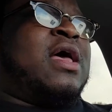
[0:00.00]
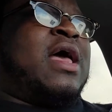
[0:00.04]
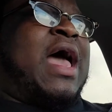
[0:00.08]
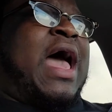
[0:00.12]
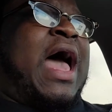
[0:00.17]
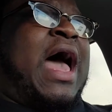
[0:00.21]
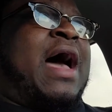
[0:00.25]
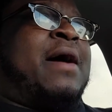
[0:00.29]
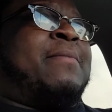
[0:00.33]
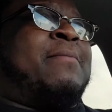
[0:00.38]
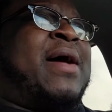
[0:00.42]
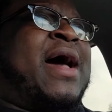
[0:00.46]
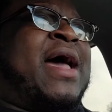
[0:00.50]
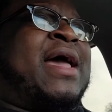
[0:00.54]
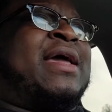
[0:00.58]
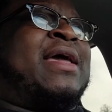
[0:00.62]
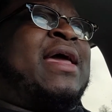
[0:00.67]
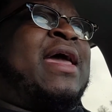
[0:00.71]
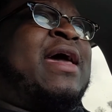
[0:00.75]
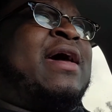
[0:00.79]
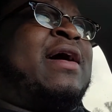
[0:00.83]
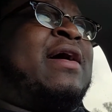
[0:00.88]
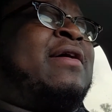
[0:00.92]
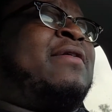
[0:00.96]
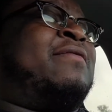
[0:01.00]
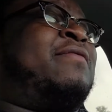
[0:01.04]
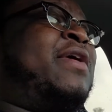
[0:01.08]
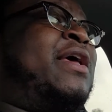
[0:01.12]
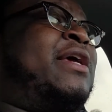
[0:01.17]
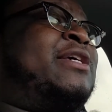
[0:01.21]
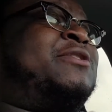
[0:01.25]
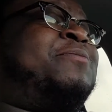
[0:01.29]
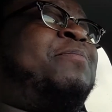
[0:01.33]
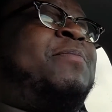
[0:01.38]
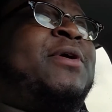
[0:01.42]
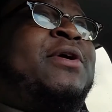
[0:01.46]
I might have
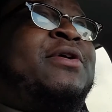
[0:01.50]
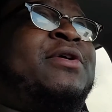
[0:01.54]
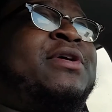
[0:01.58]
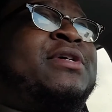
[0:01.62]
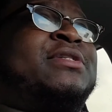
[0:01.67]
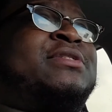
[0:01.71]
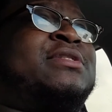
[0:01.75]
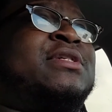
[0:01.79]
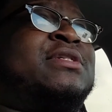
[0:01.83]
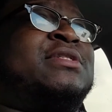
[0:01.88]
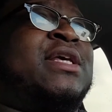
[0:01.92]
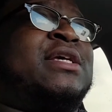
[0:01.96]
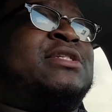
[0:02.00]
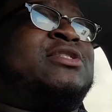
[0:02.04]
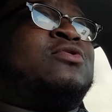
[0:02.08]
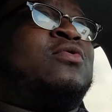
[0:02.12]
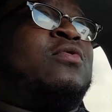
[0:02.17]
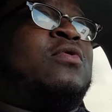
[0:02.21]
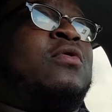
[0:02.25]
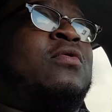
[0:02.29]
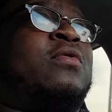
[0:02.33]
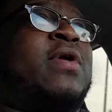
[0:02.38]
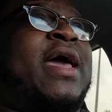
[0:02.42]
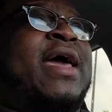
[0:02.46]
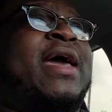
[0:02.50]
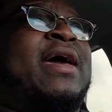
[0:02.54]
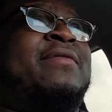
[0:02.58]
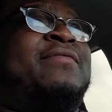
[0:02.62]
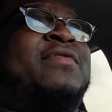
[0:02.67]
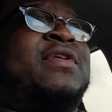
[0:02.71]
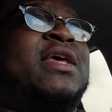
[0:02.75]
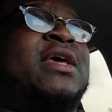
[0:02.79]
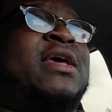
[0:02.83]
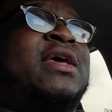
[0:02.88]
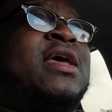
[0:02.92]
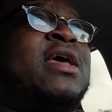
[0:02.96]
experiences that you won't have
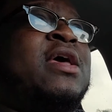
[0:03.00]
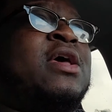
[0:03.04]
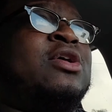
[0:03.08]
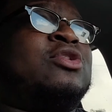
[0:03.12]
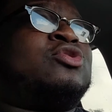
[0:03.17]
yet.